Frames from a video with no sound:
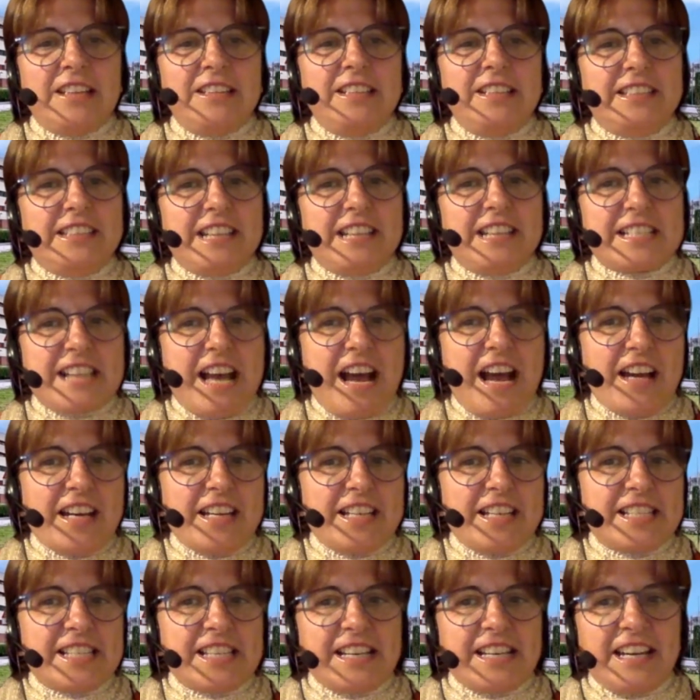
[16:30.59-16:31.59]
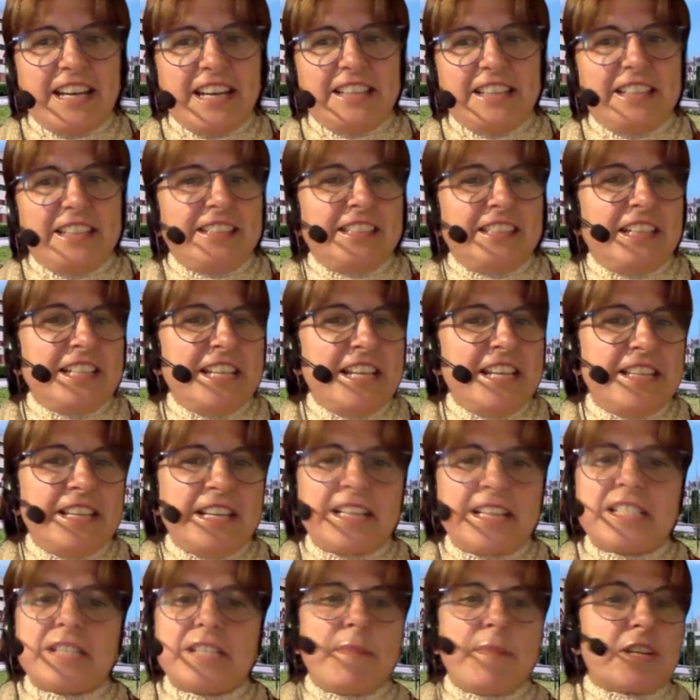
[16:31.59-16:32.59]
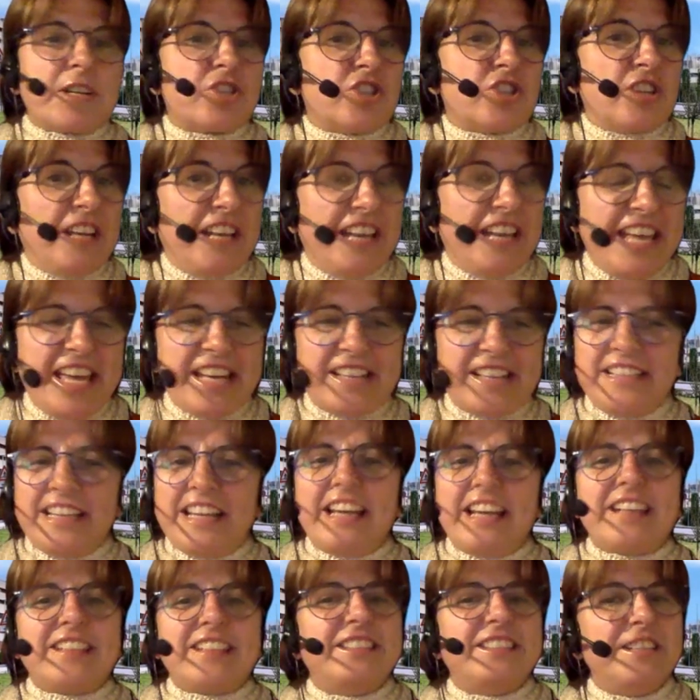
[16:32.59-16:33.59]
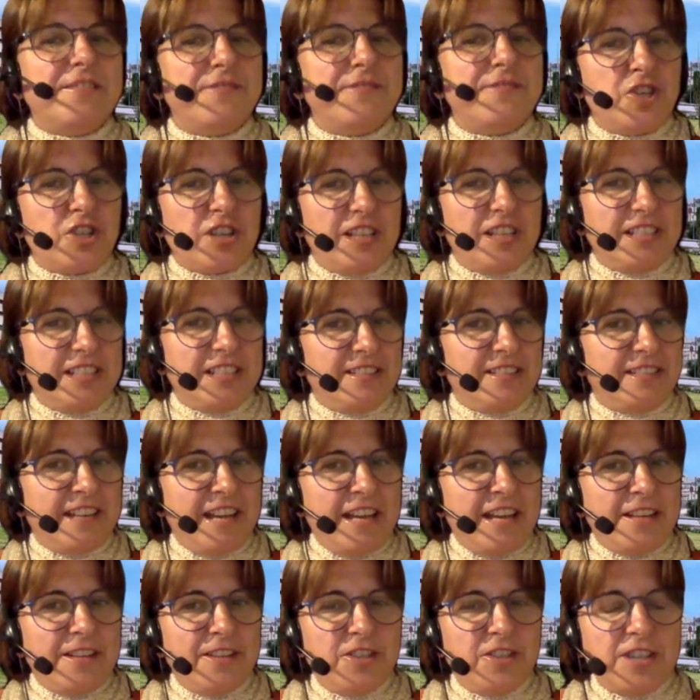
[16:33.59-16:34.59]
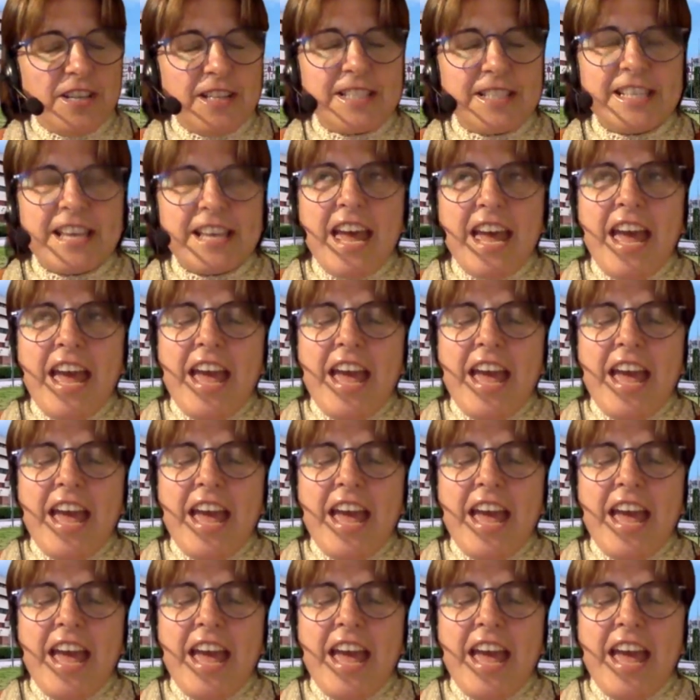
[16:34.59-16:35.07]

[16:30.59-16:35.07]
data science and analytics, machine learning, artificial intelligence,